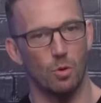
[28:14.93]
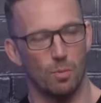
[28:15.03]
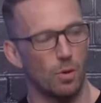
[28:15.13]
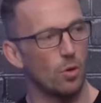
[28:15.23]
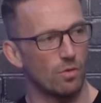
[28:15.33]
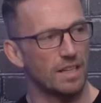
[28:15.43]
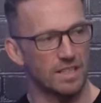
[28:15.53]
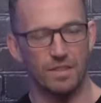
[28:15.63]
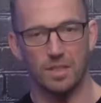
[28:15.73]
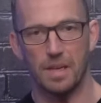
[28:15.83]
Small yeah, pool, it's still a
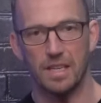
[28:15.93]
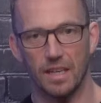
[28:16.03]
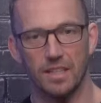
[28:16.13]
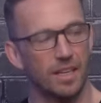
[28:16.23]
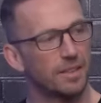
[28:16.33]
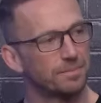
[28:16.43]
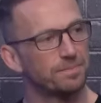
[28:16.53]
small speaking, pool, isn't yeah.